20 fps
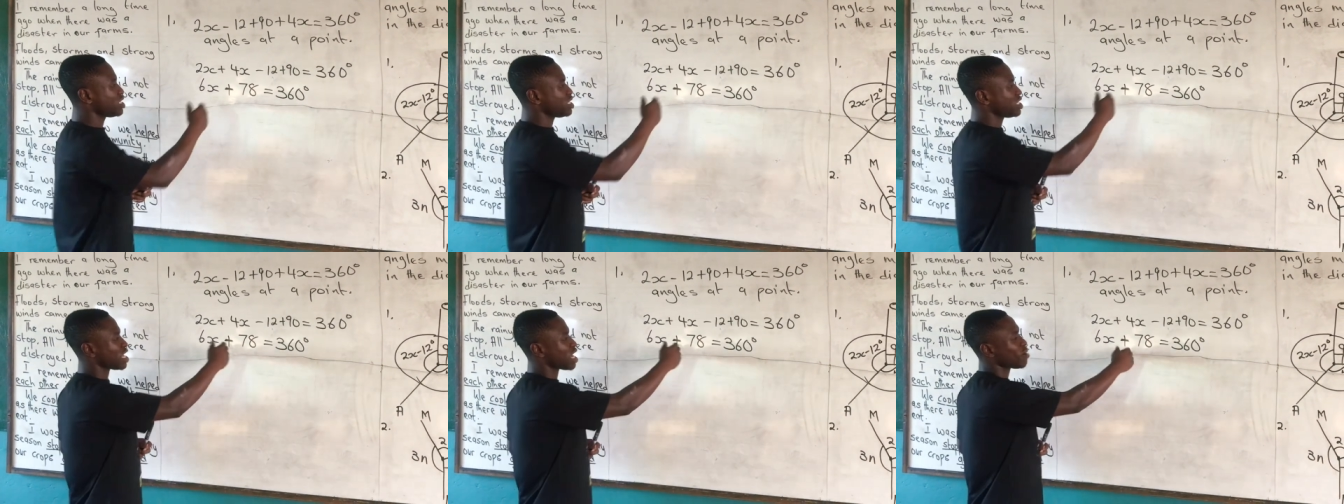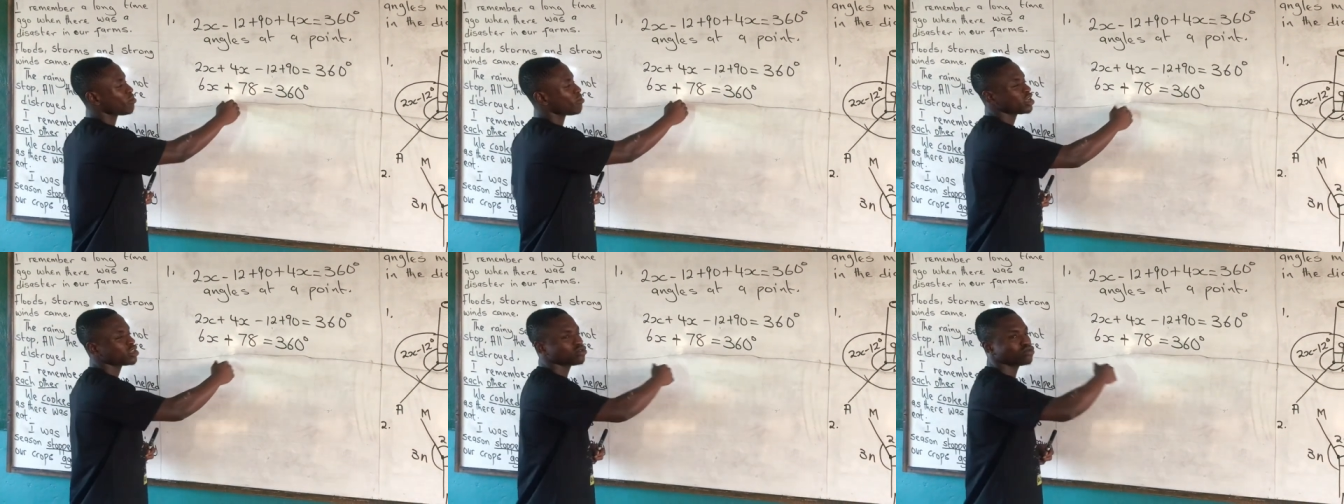
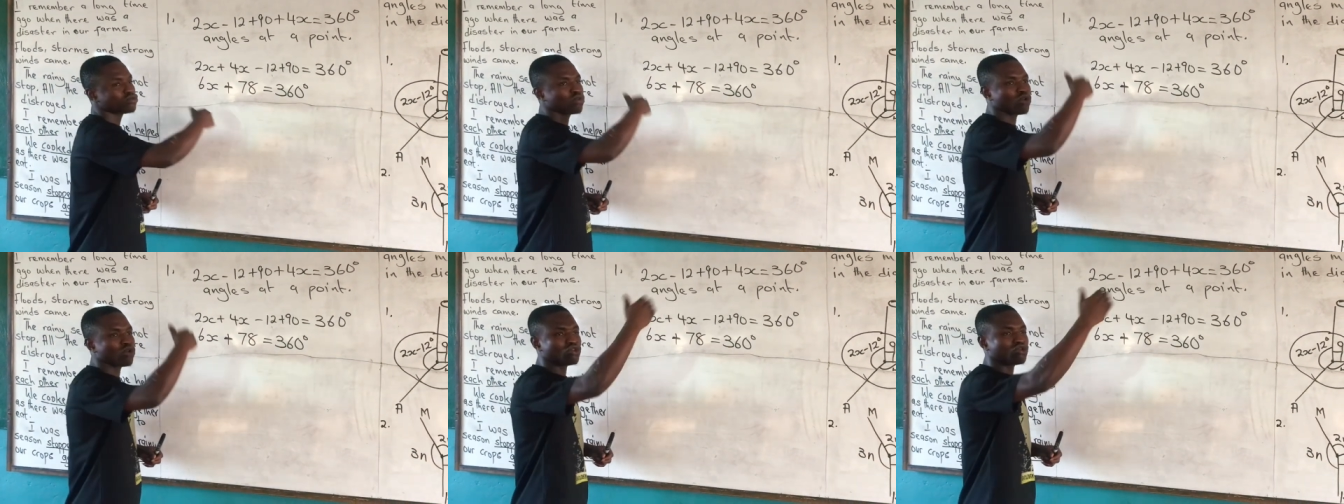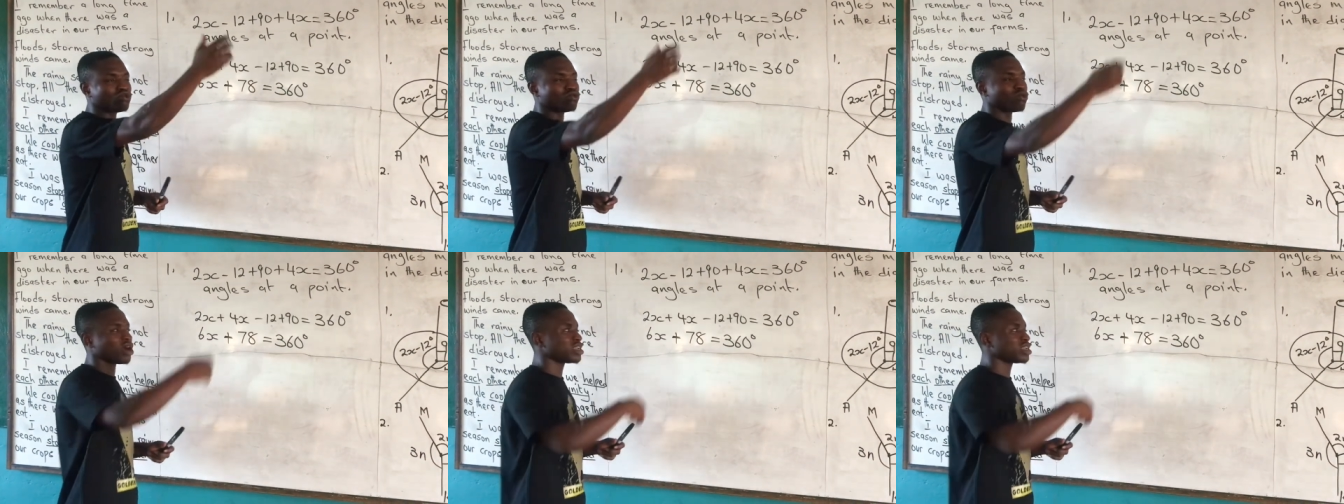numbers will go
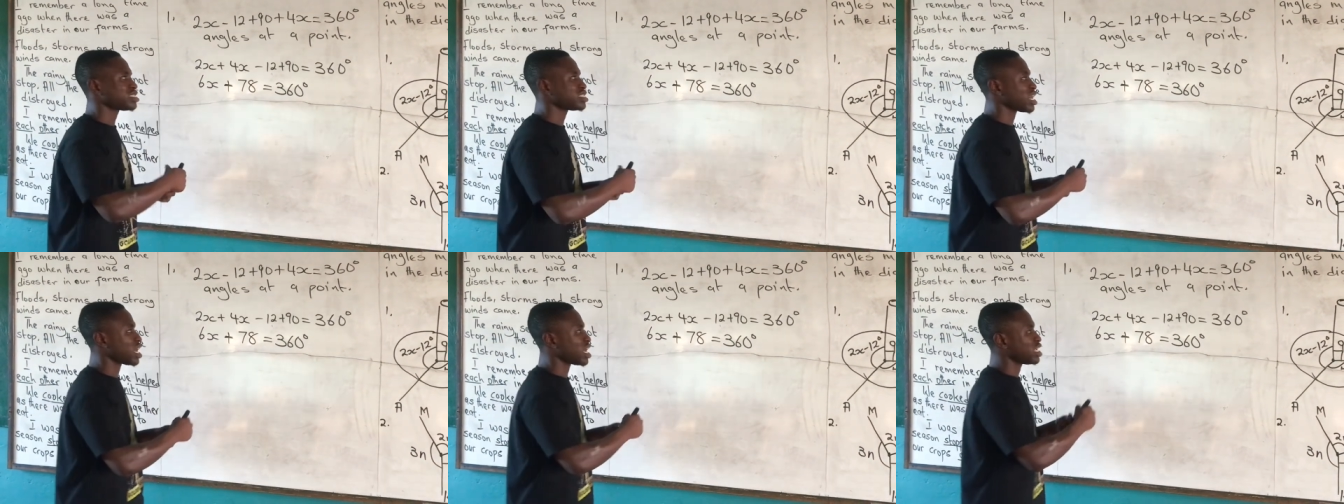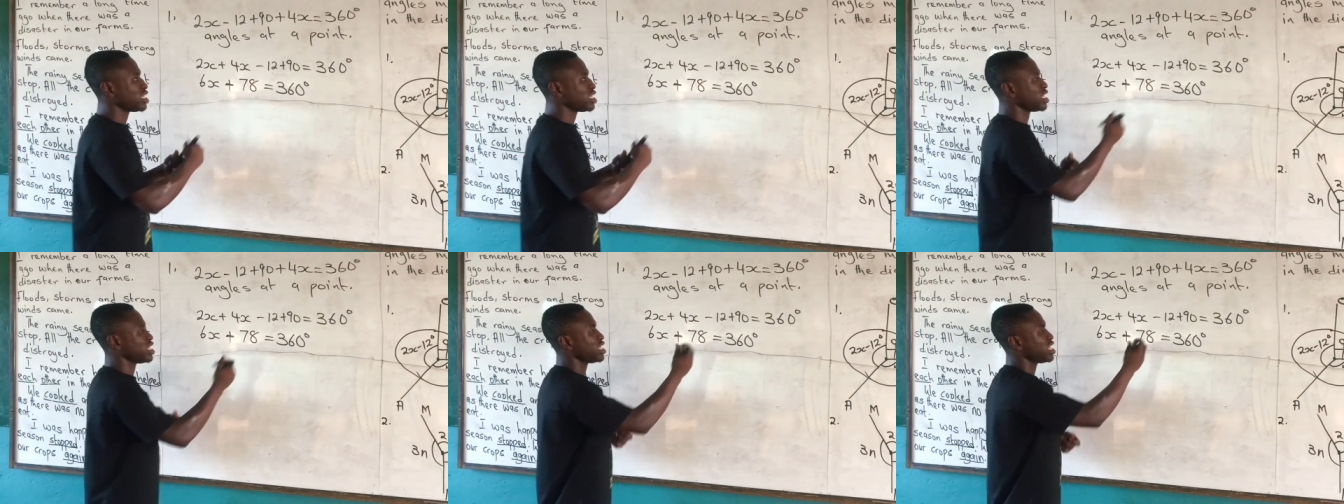to one
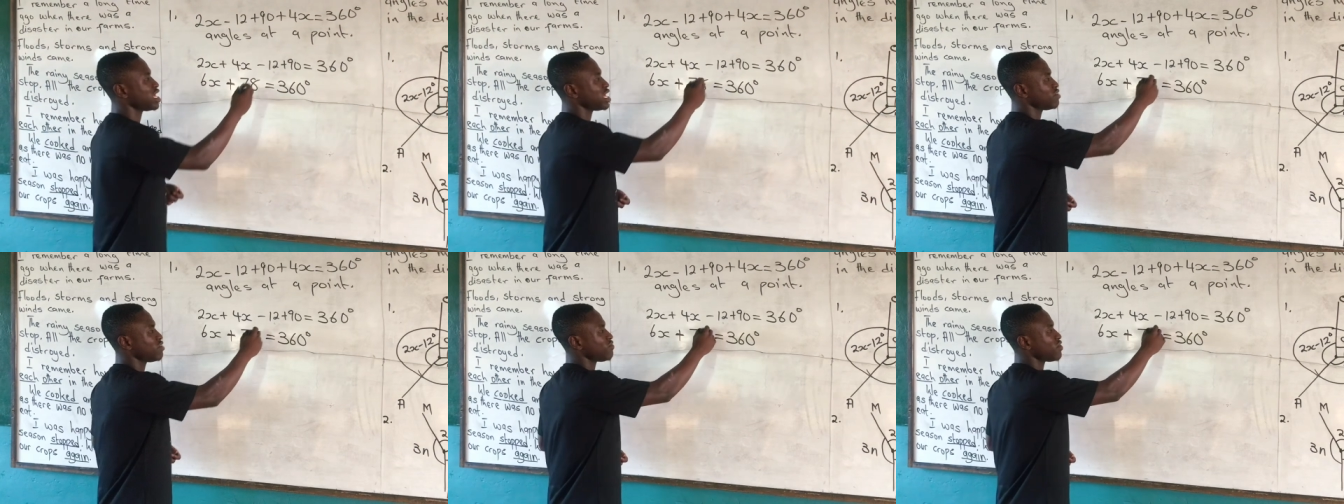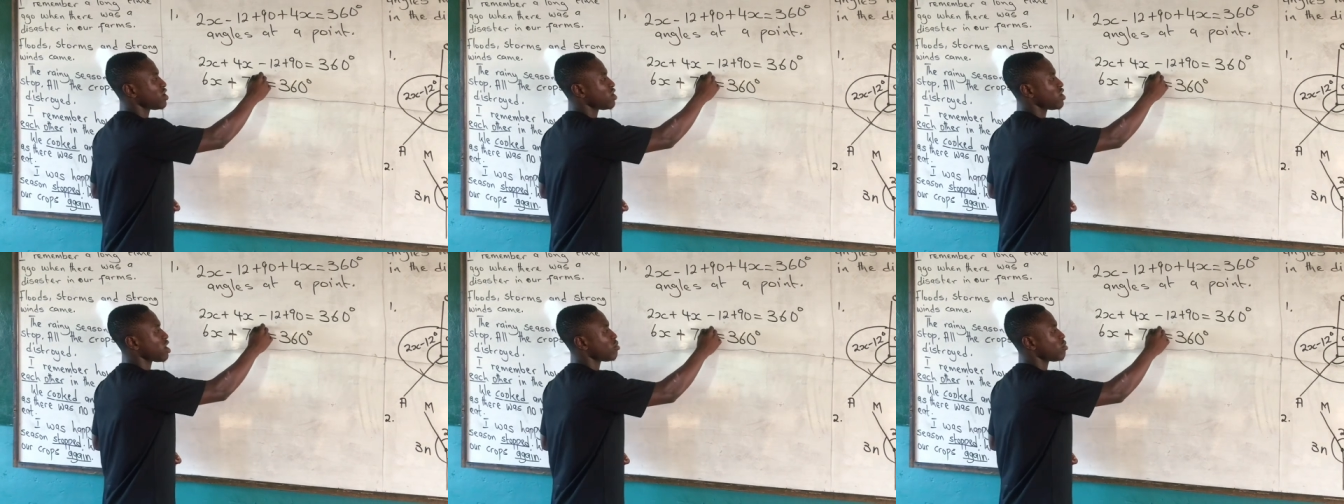side and then
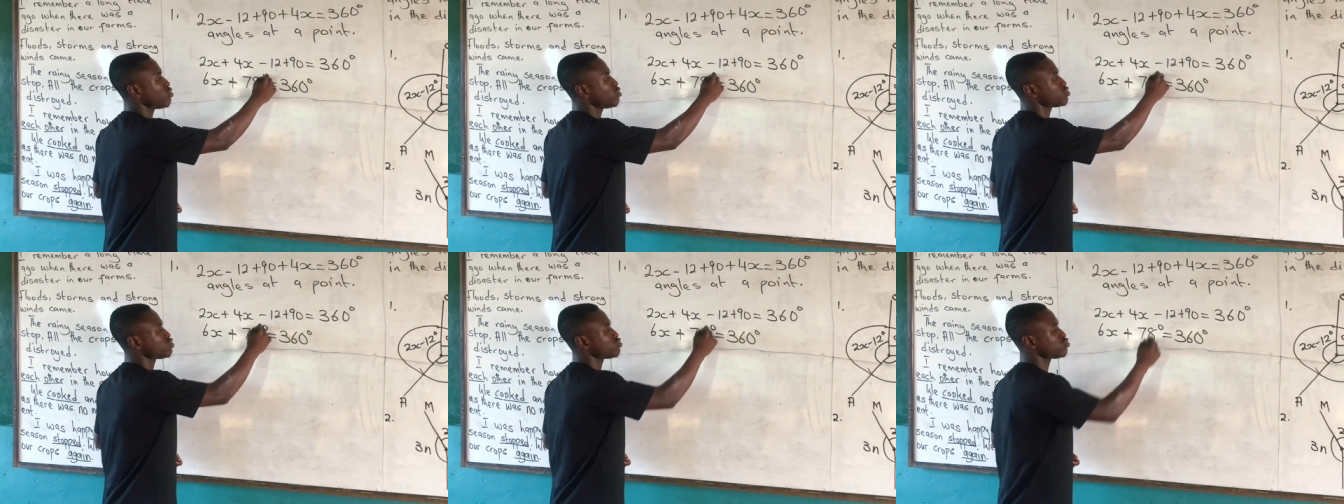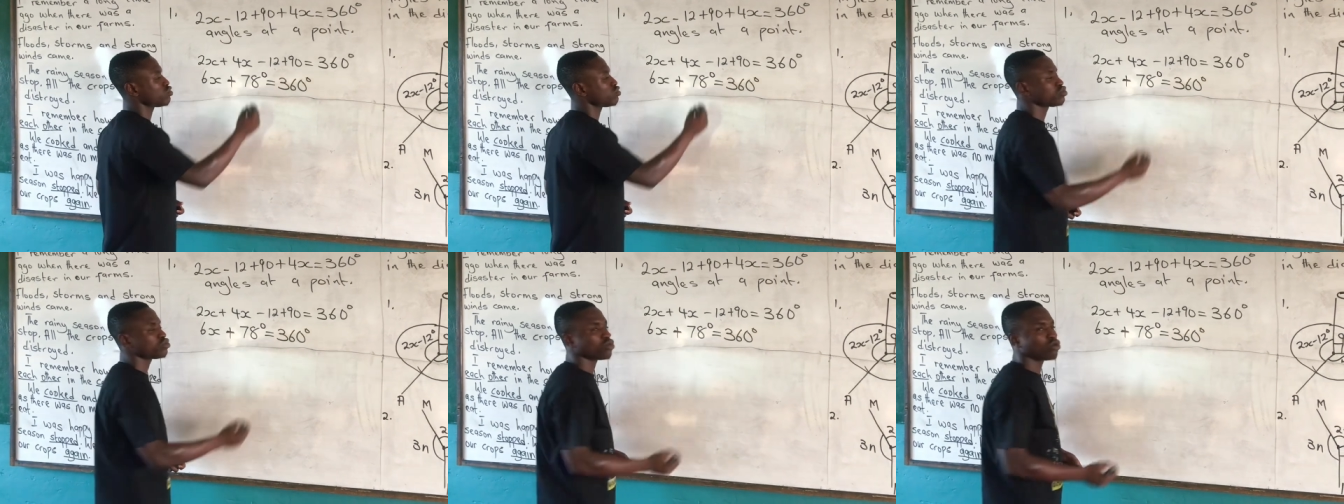variables
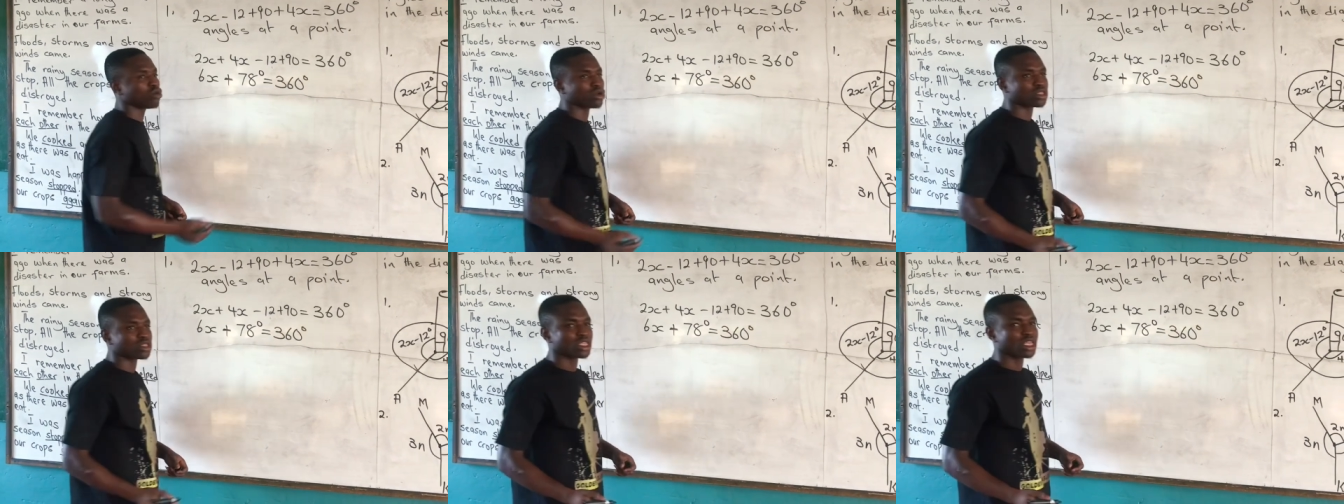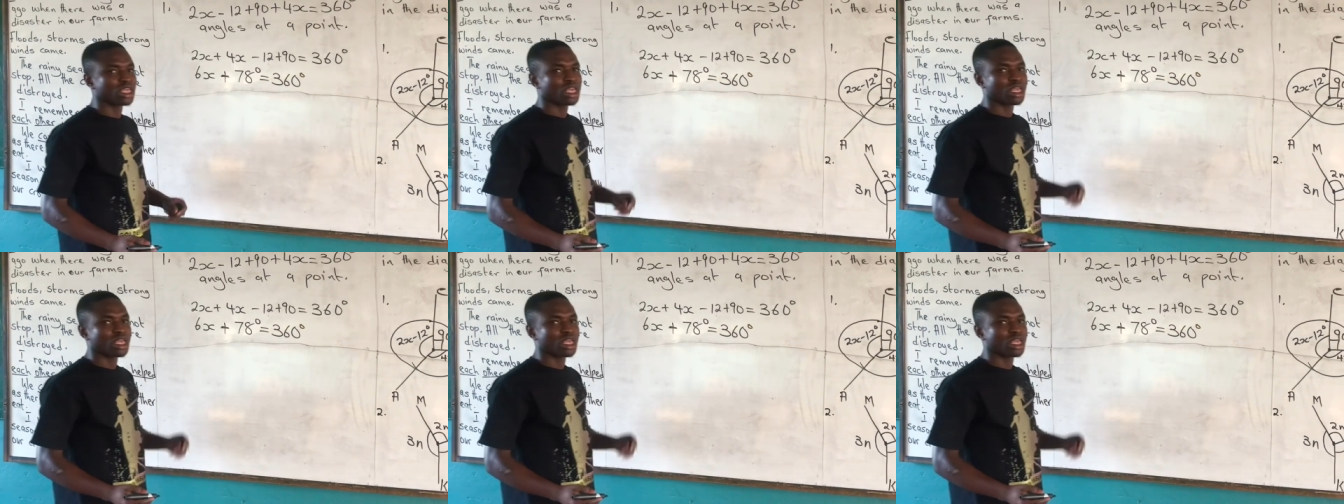will also what?